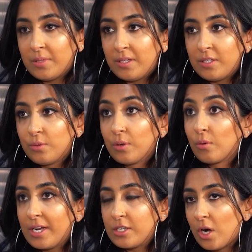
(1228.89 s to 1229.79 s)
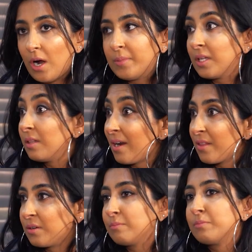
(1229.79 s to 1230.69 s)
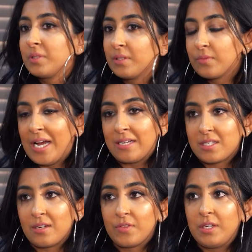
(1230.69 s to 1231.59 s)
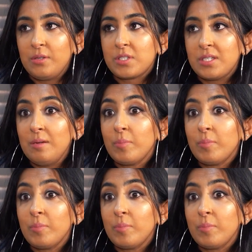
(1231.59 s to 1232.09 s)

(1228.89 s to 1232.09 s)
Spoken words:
and they do a great job in a lot of that stuff that you see.